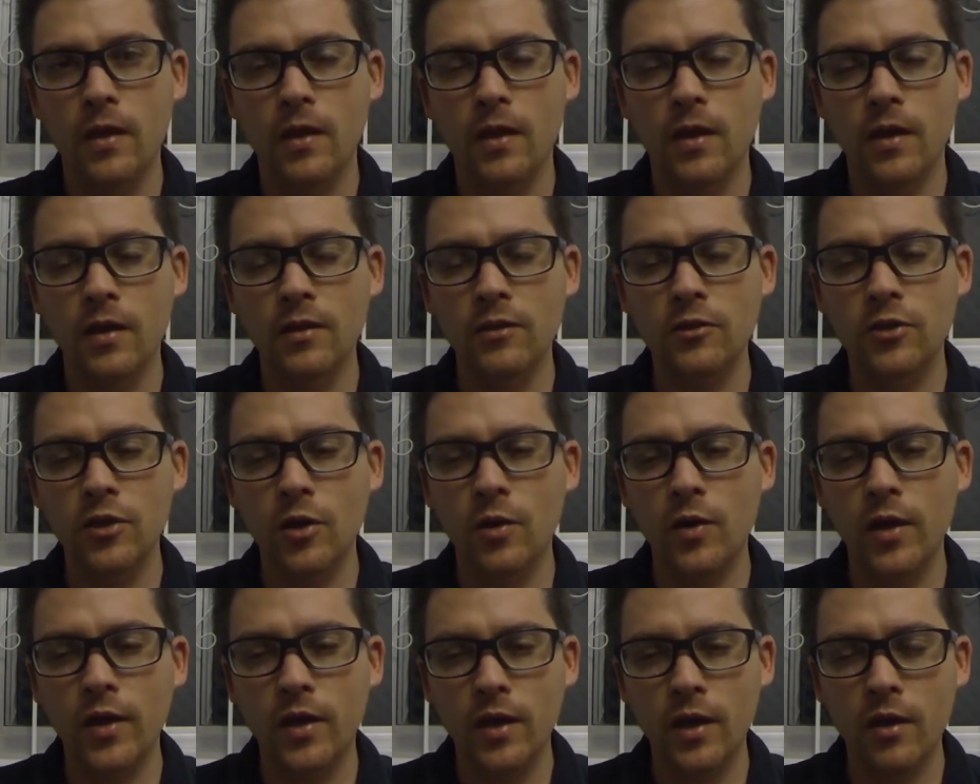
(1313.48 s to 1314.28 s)
and
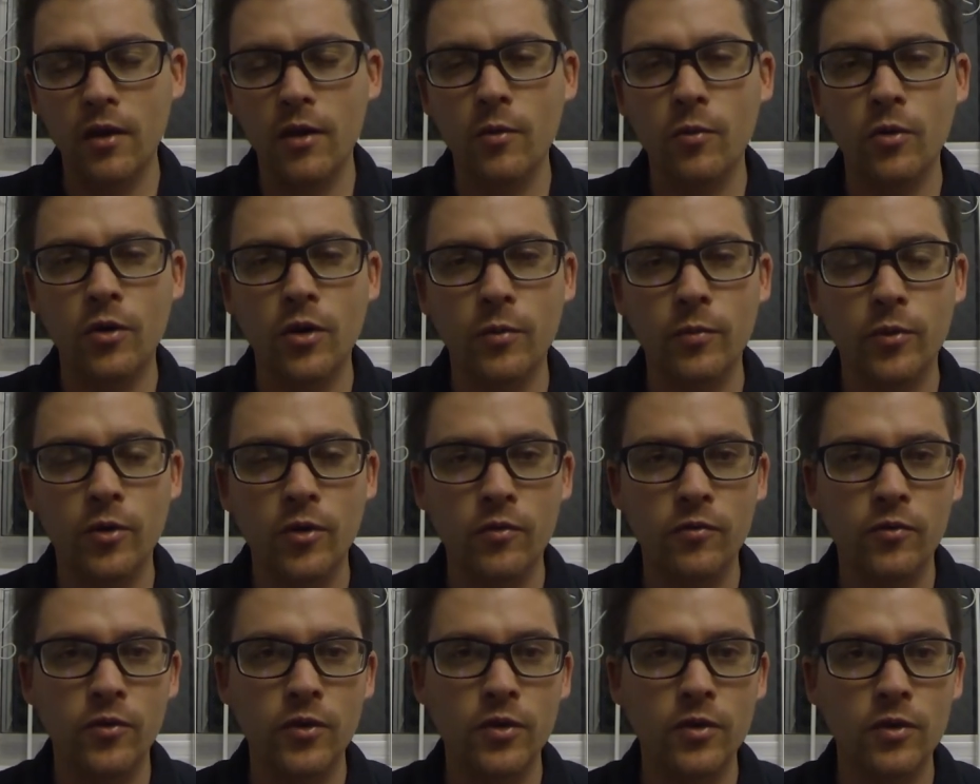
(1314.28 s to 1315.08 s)
so I carry what I'm
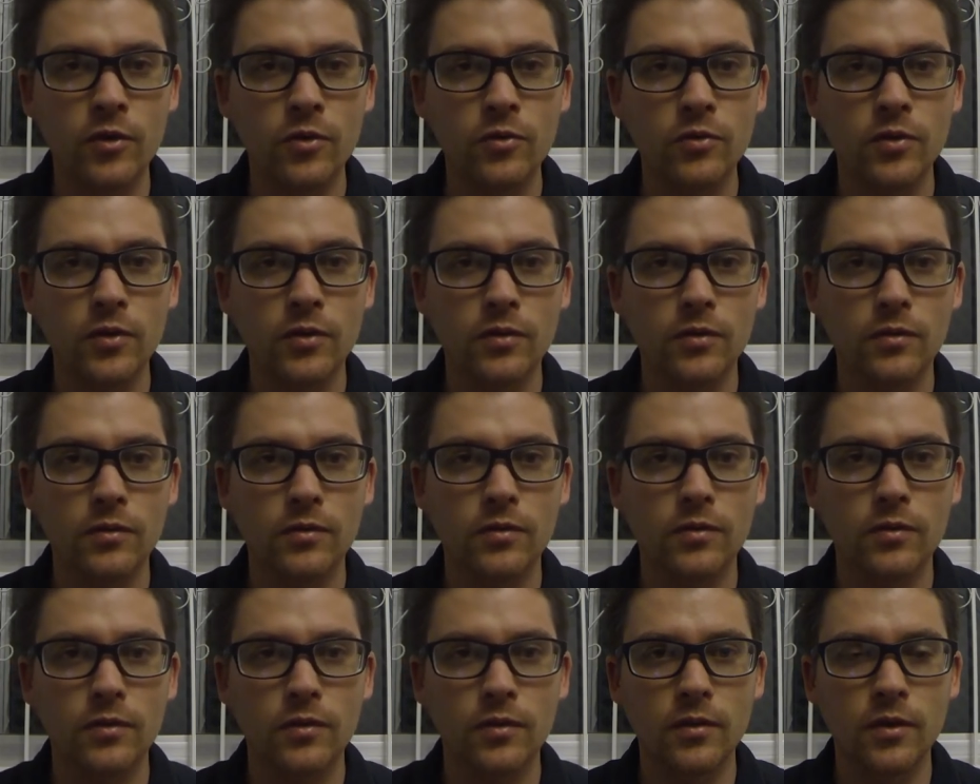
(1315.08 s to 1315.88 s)
confident using.
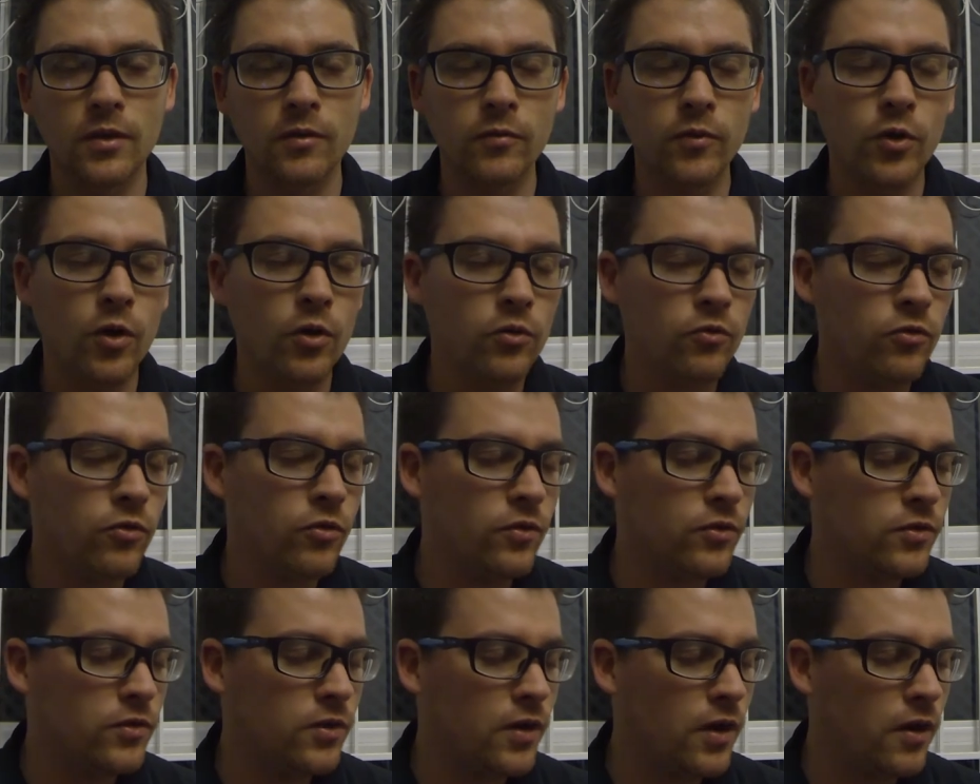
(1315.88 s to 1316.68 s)
I've gone through
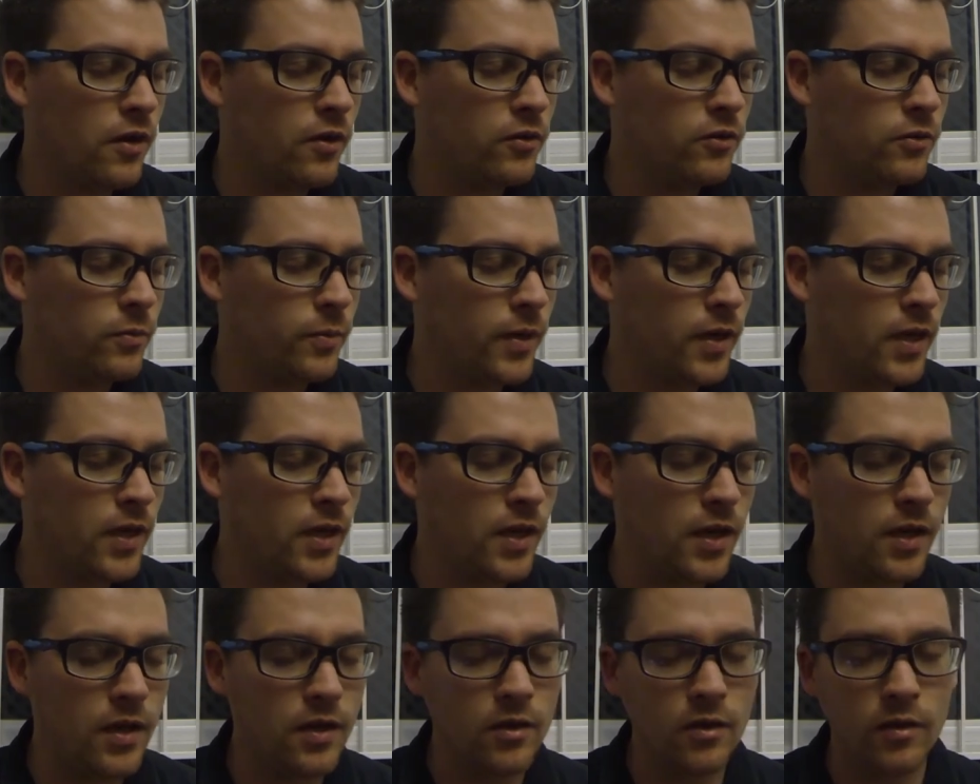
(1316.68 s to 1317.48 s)
the scenarios in my
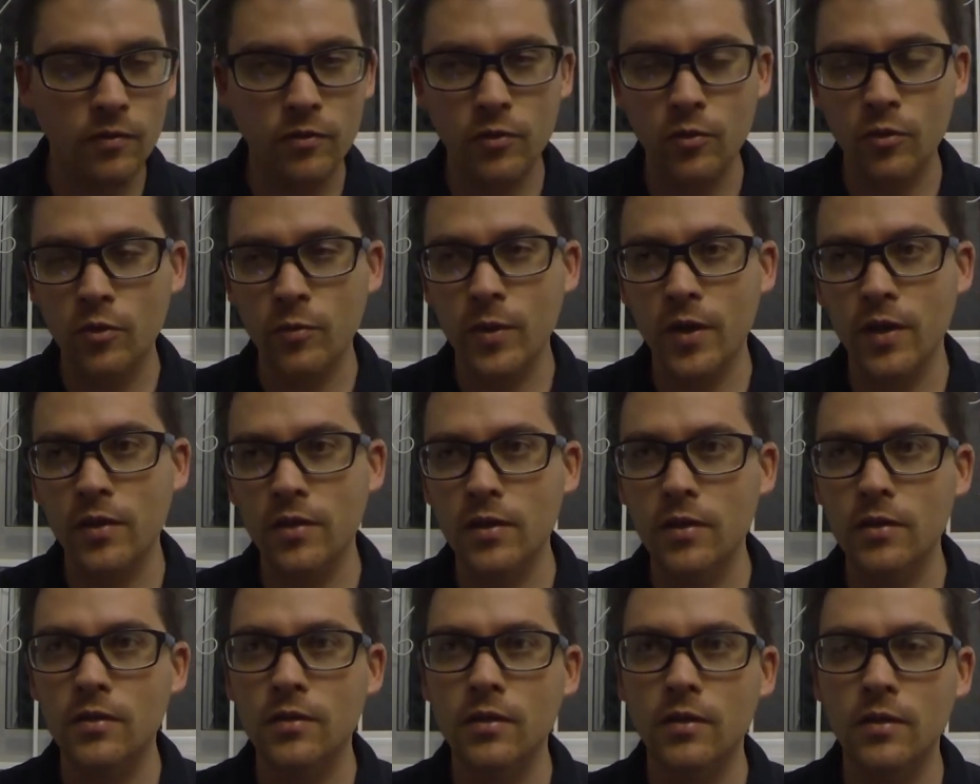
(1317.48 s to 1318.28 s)
head, I've thought about
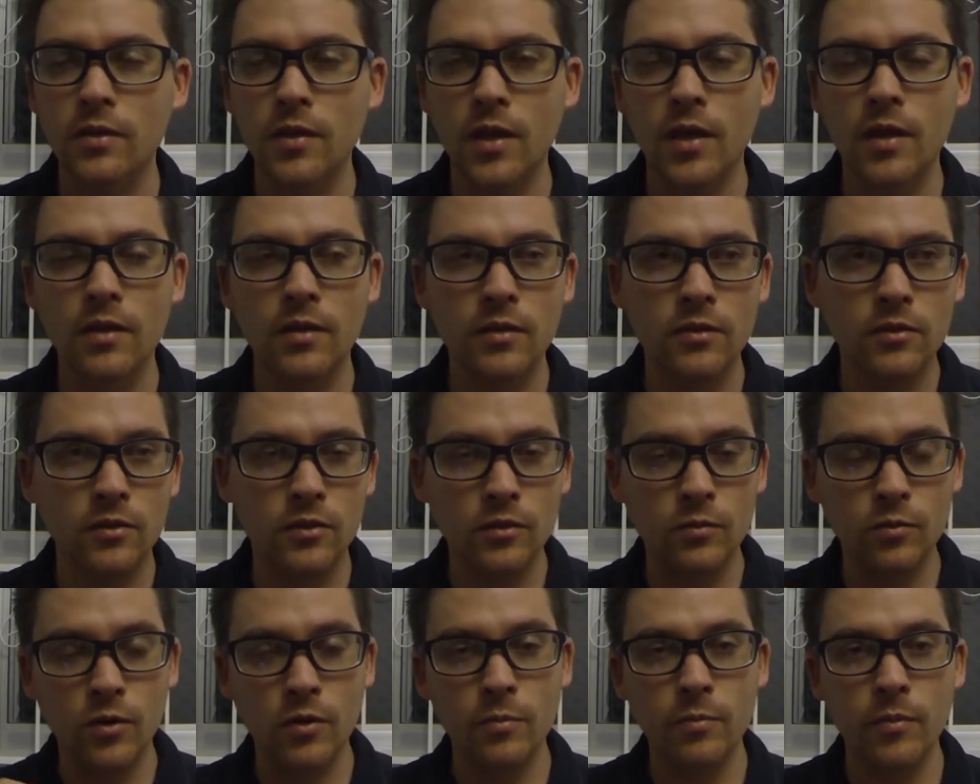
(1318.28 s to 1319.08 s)
this and that, this
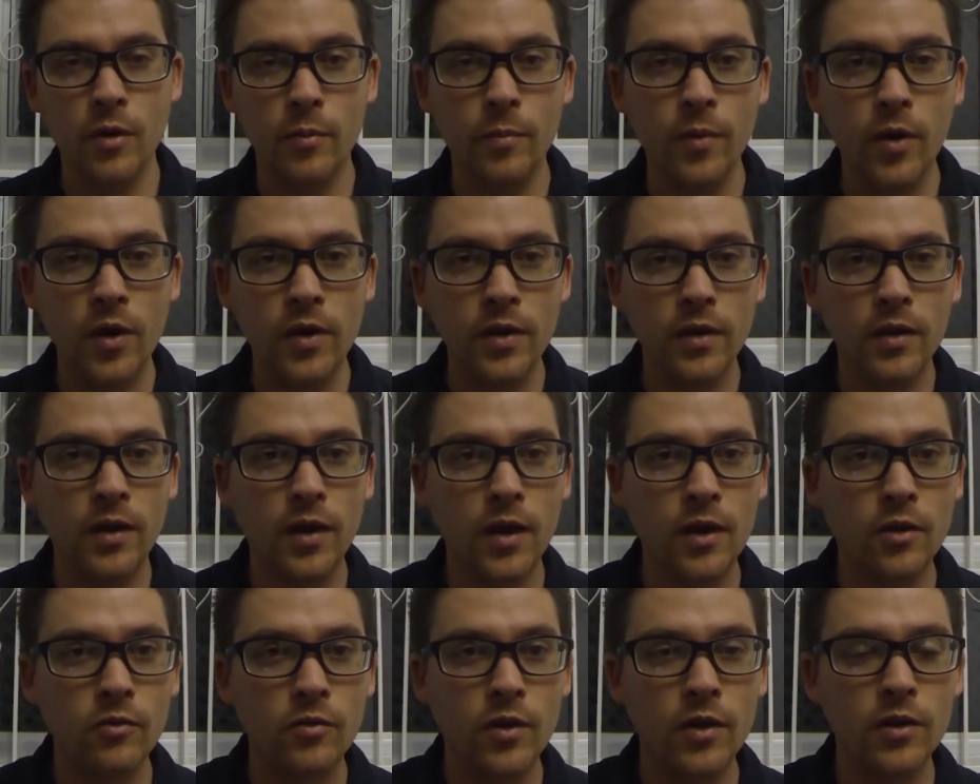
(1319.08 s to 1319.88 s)
is what I might
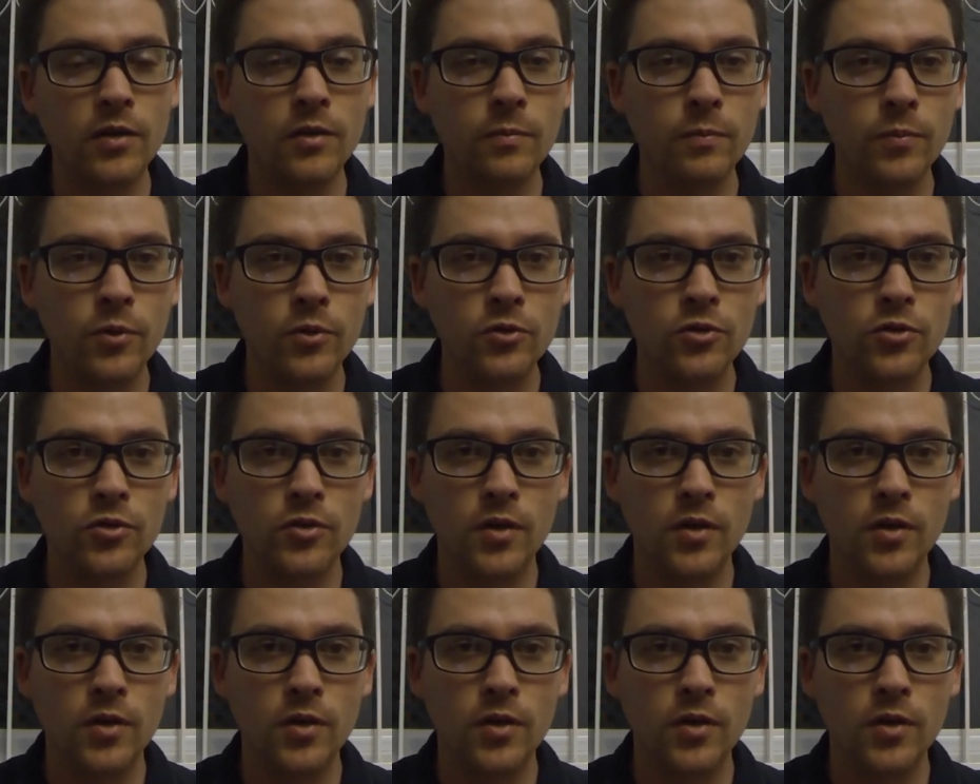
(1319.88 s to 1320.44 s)
encounter out in the bush,